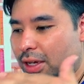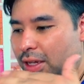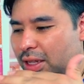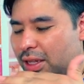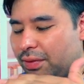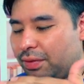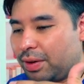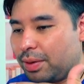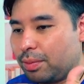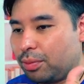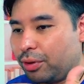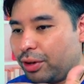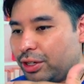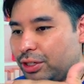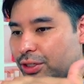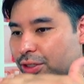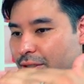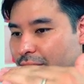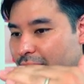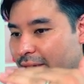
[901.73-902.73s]
the
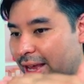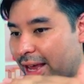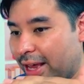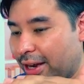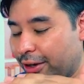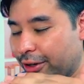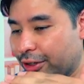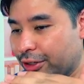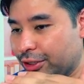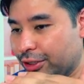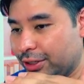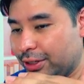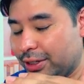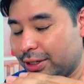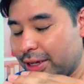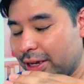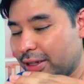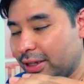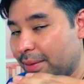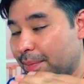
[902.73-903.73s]
vibrations energy,
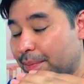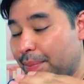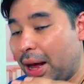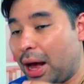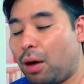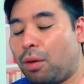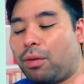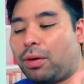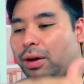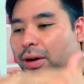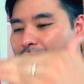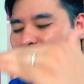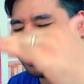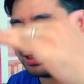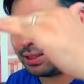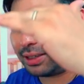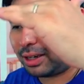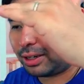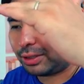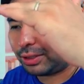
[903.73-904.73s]
yeah, the power
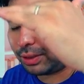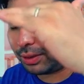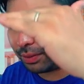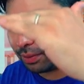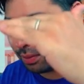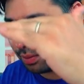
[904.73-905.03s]
starts